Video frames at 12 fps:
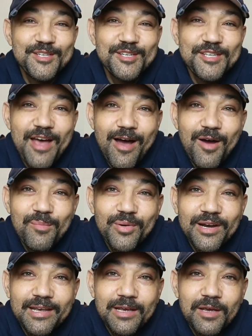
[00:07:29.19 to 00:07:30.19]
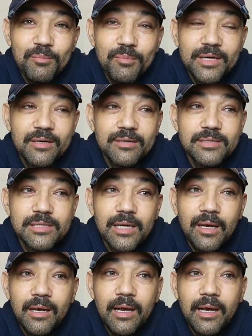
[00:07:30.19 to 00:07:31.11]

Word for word: just heartbreaking because